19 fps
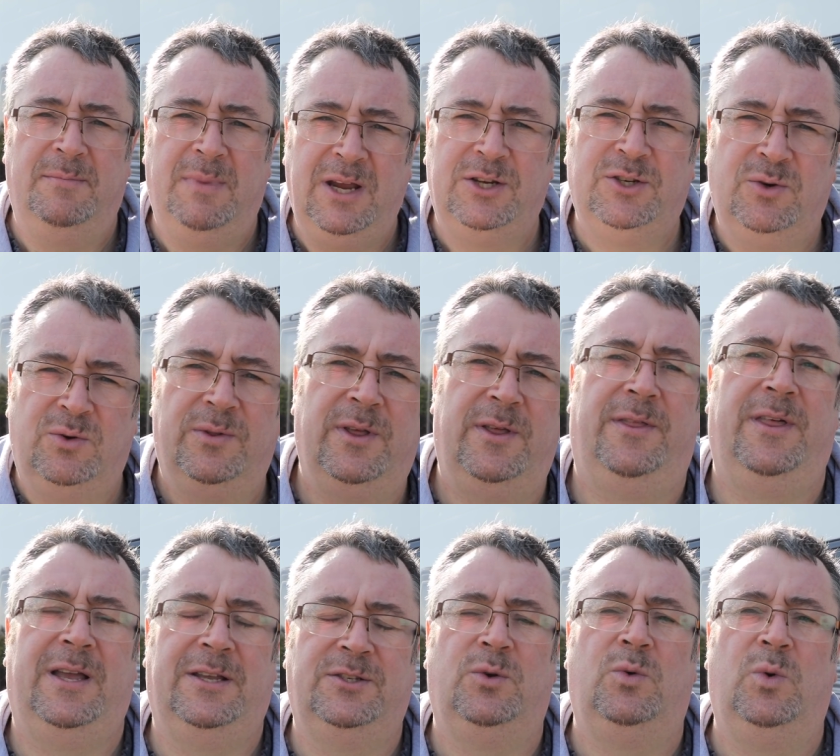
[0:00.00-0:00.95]
make sure that
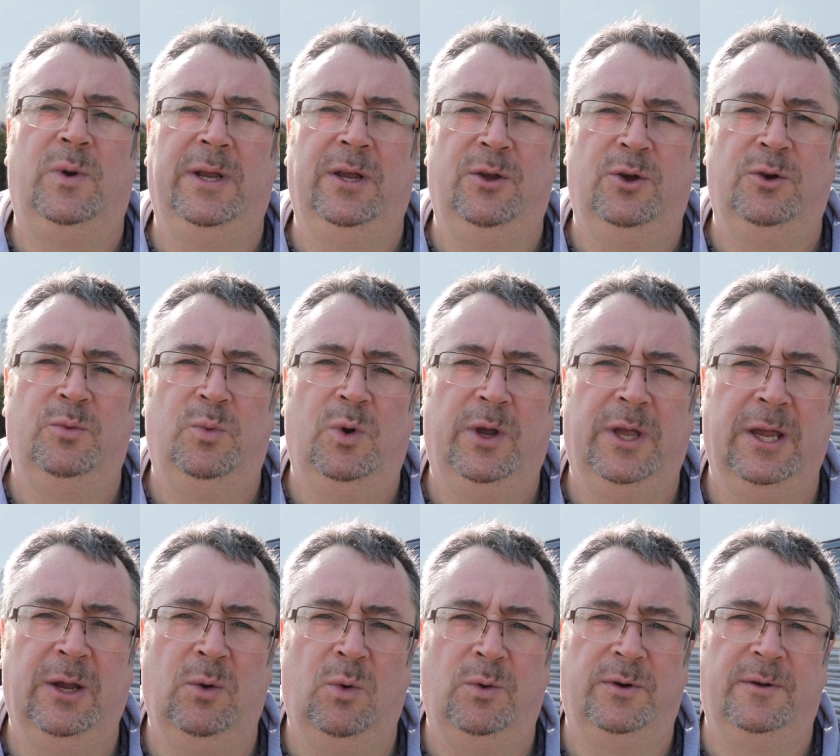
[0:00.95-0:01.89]
that's all in good
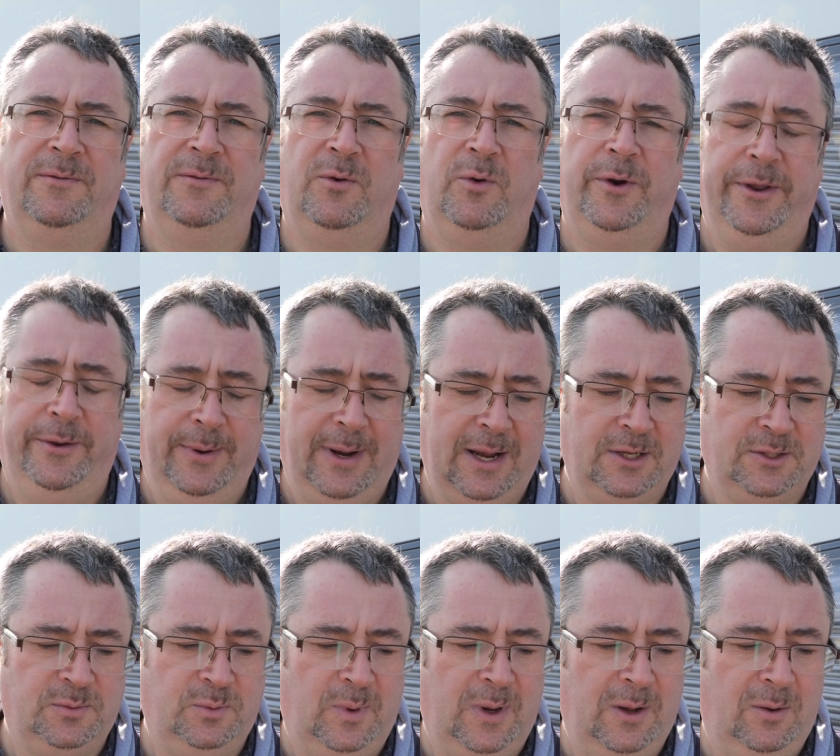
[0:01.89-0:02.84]
working order for you
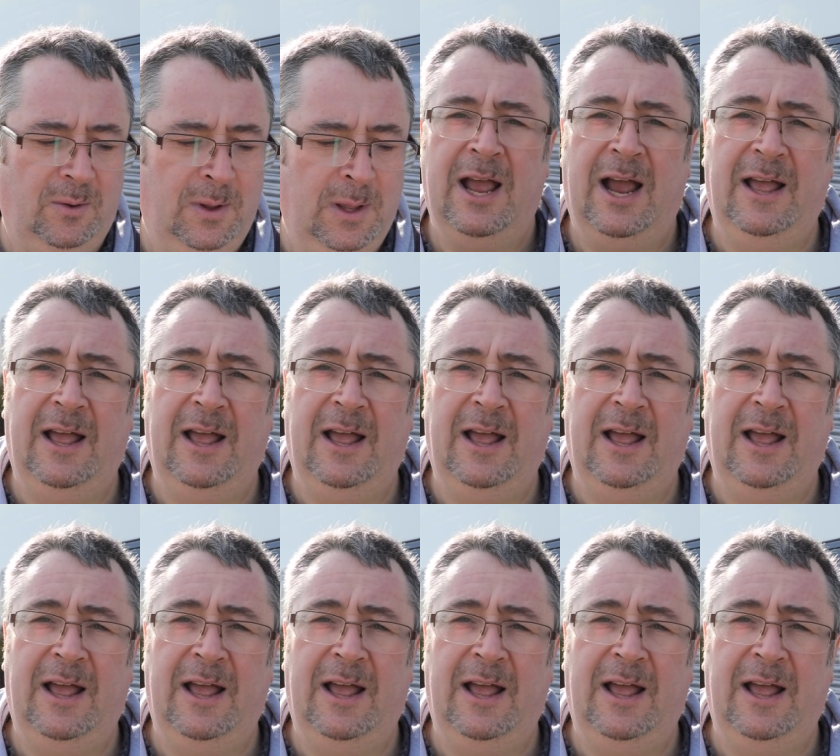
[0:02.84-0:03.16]
as well.